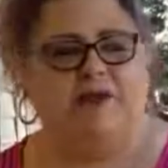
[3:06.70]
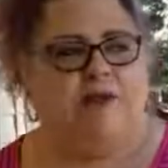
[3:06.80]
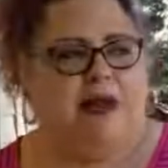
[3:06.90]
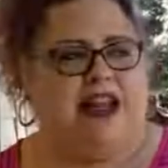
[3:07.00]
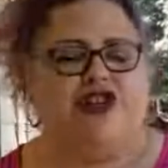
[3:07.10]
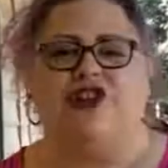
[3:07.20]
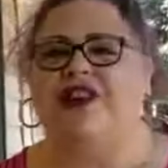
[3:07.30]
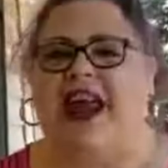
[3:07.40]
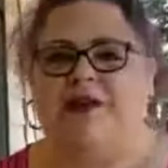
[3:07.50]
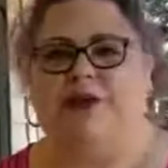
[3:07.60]
Meet your
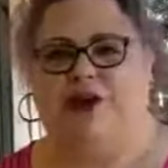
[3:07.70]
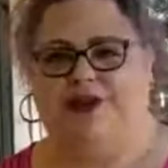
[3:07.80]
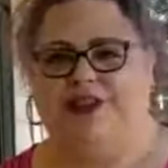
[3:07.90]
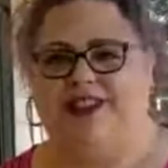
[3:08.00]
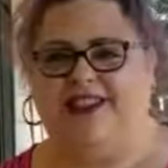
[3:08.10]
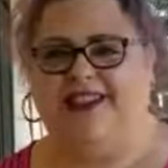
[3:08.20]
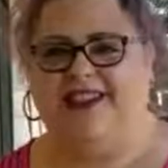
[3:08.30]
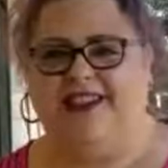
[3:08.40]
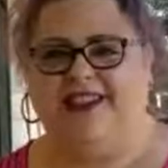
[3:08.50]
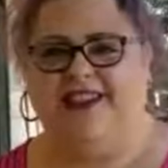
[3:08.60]
neighbors.
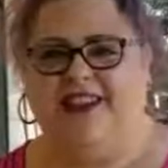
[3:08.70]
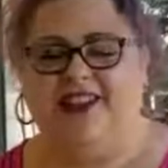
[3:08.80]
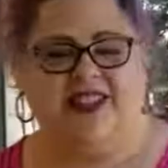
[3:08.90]
You